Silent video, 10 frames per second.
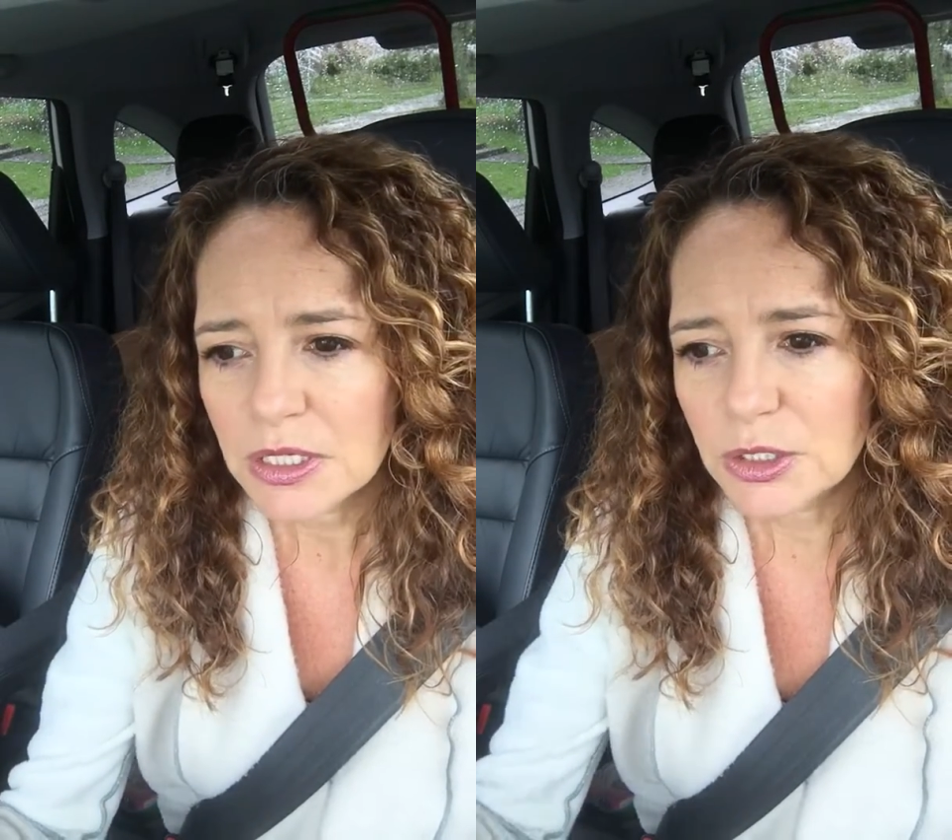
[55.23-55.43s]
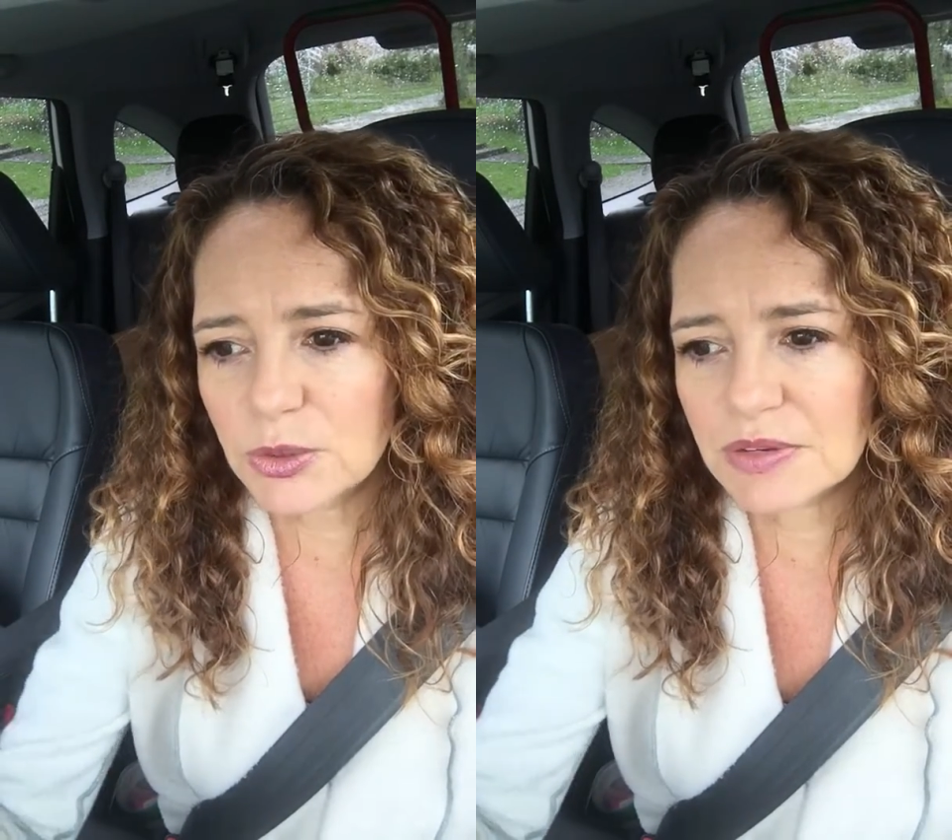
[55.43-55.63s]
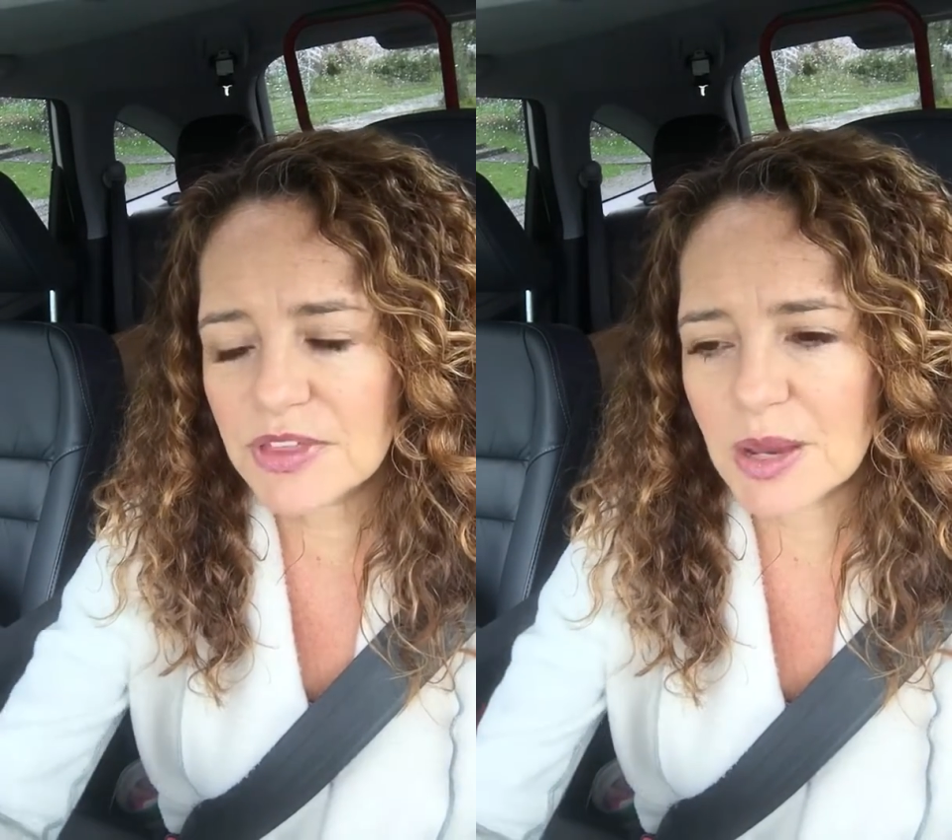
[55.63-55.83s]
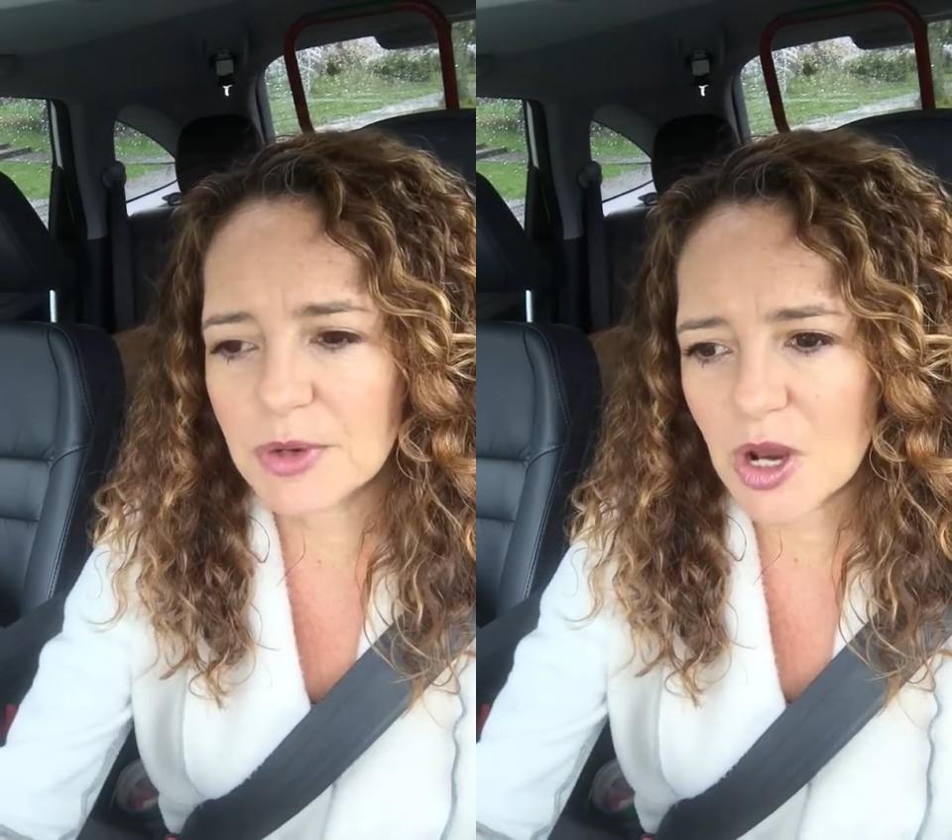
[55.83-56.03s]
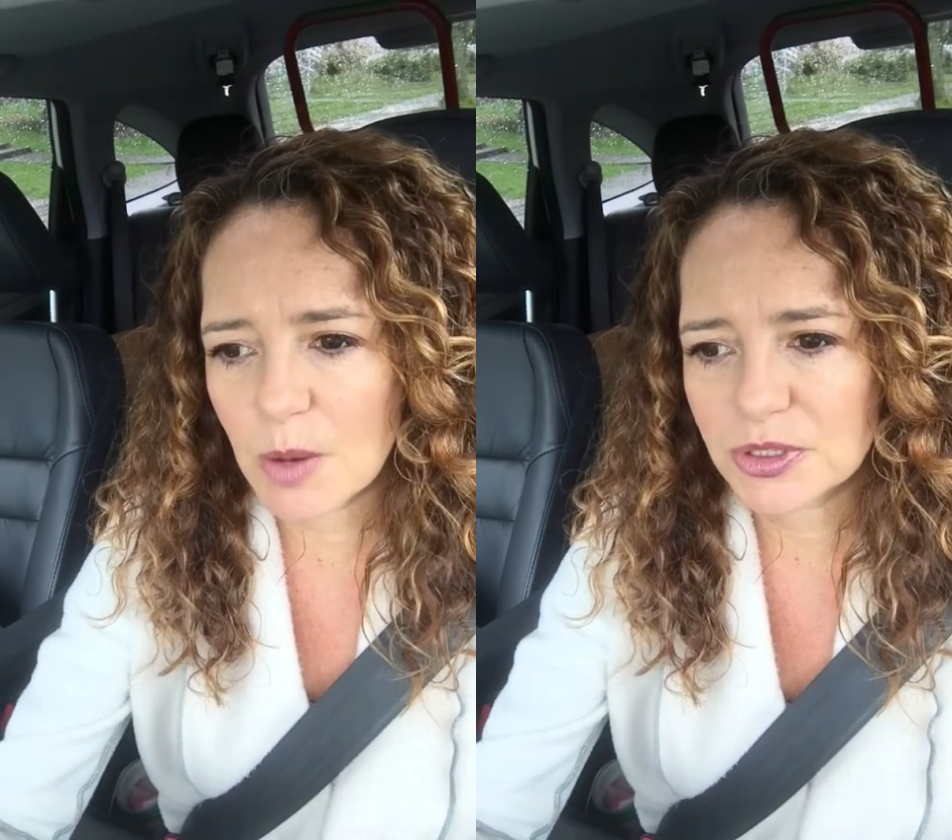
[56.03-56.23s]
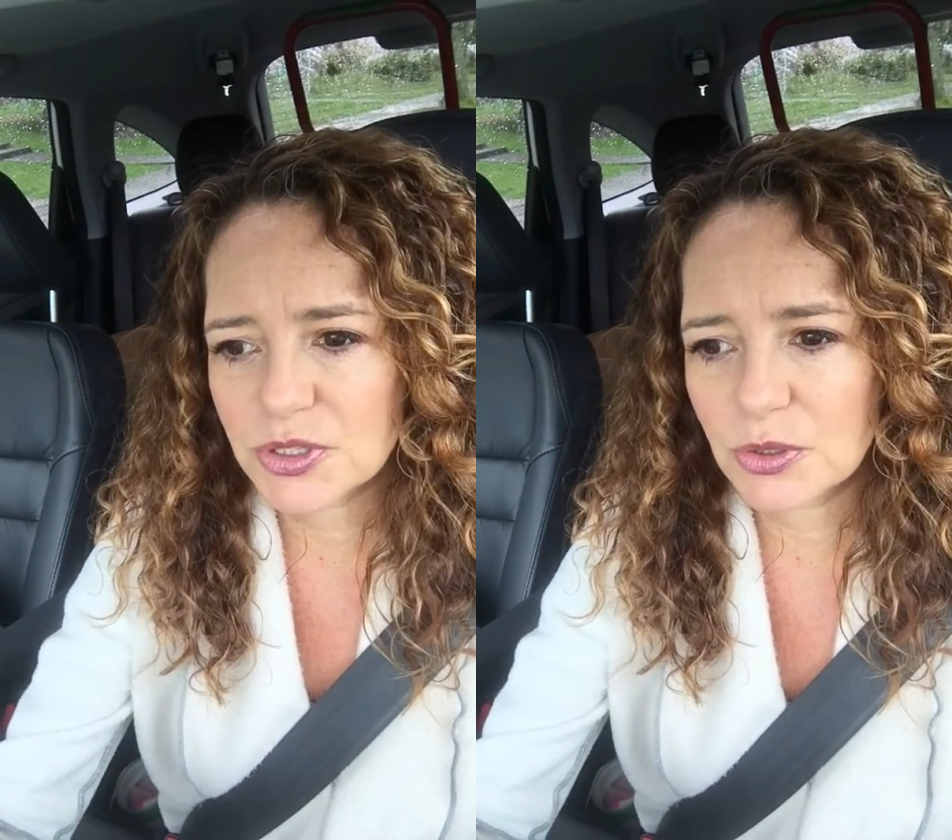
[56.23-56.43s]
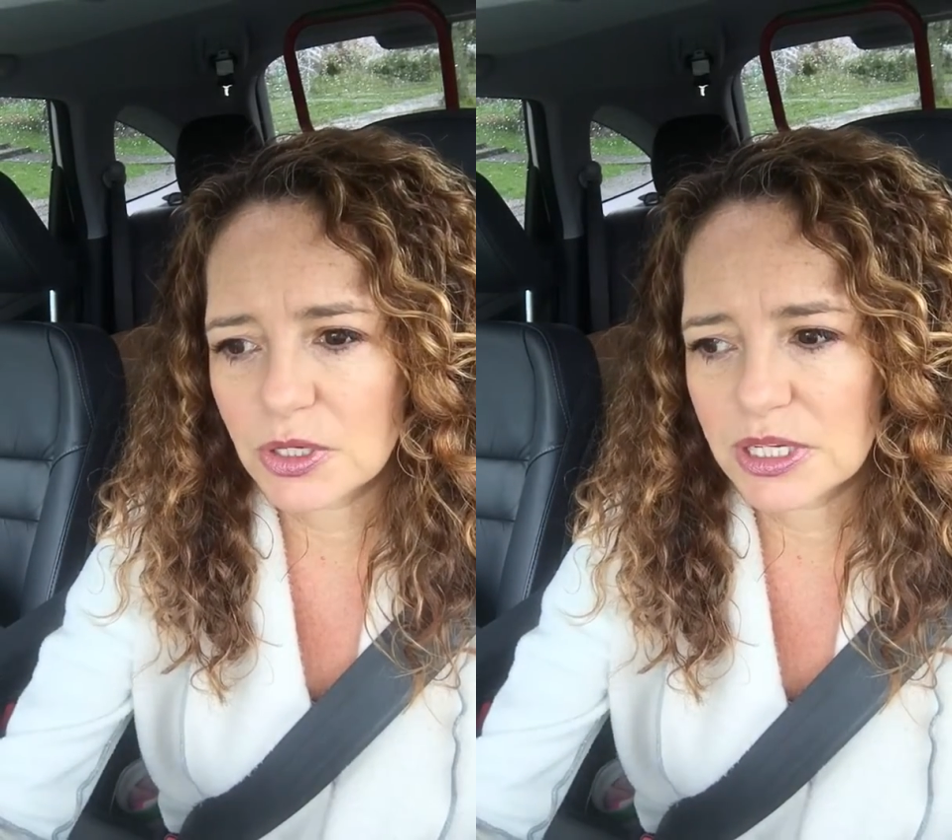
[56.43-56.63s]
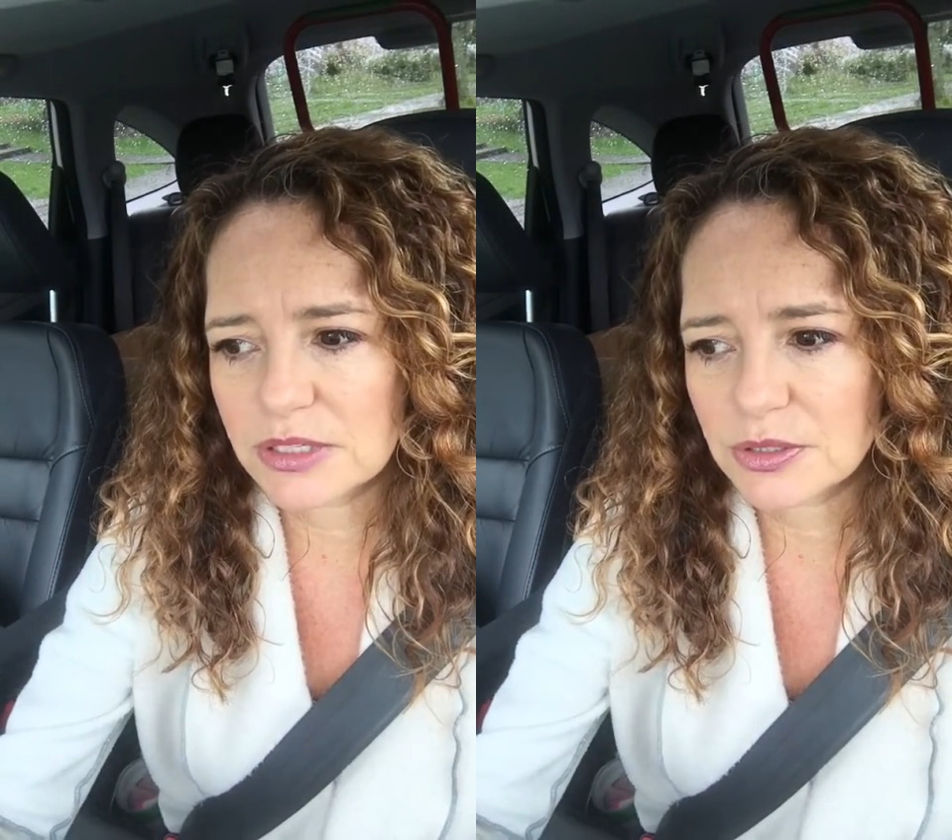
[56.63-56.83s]
you give them an
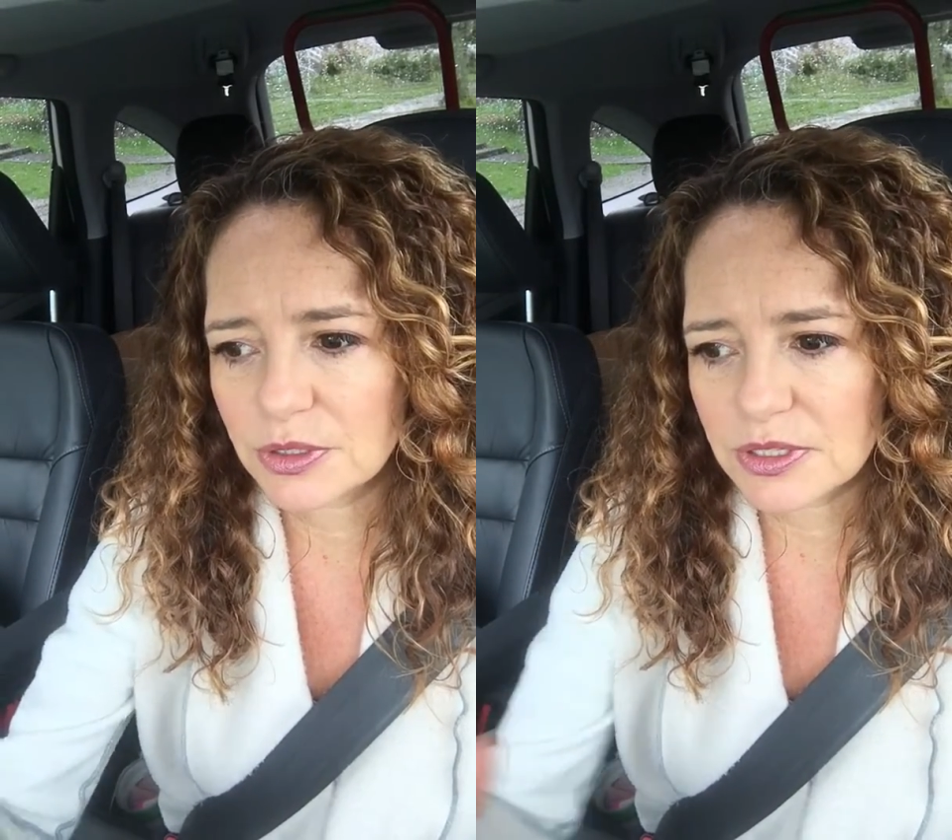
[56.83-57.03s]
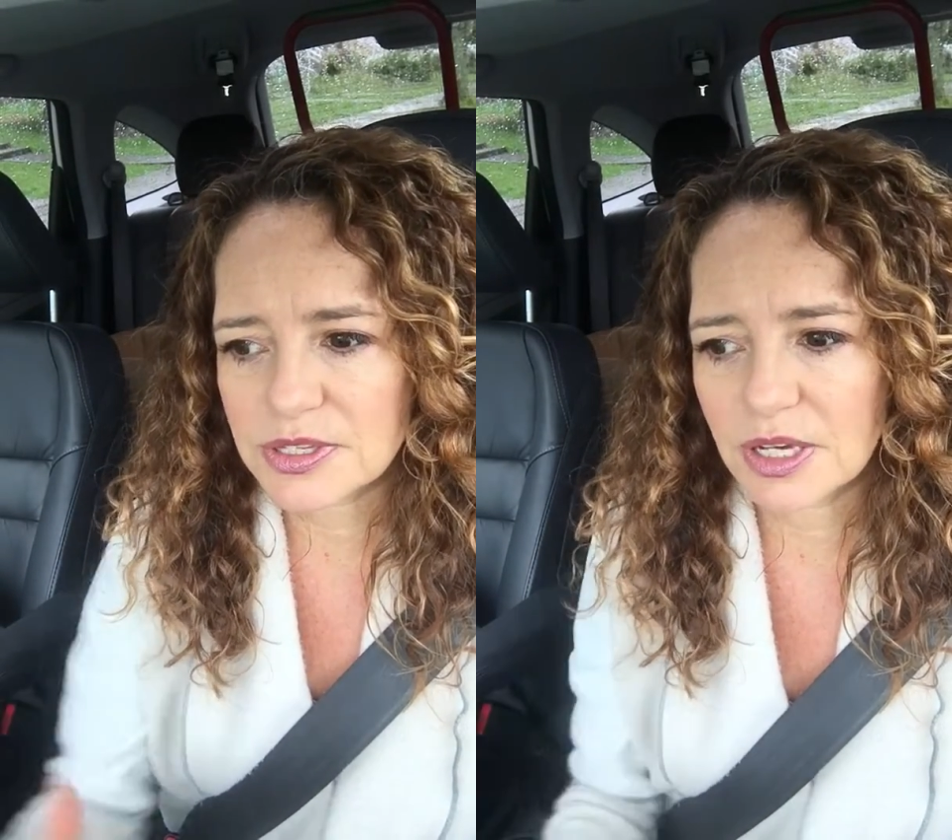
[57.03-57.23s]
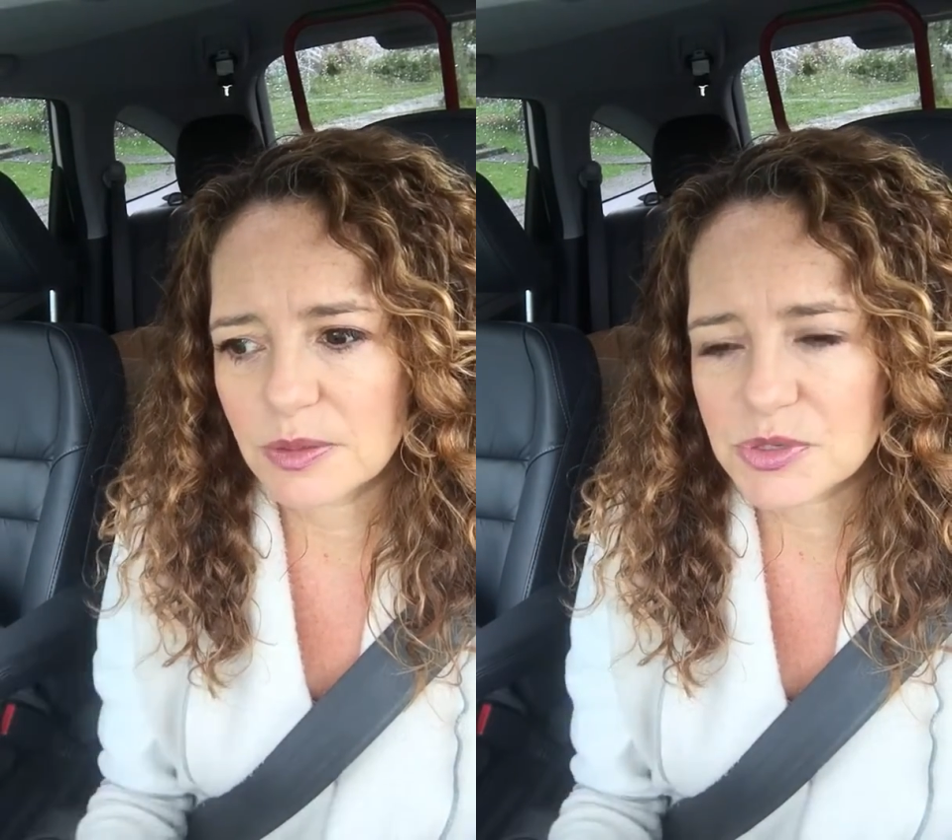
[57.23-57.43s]
opportunity to look inside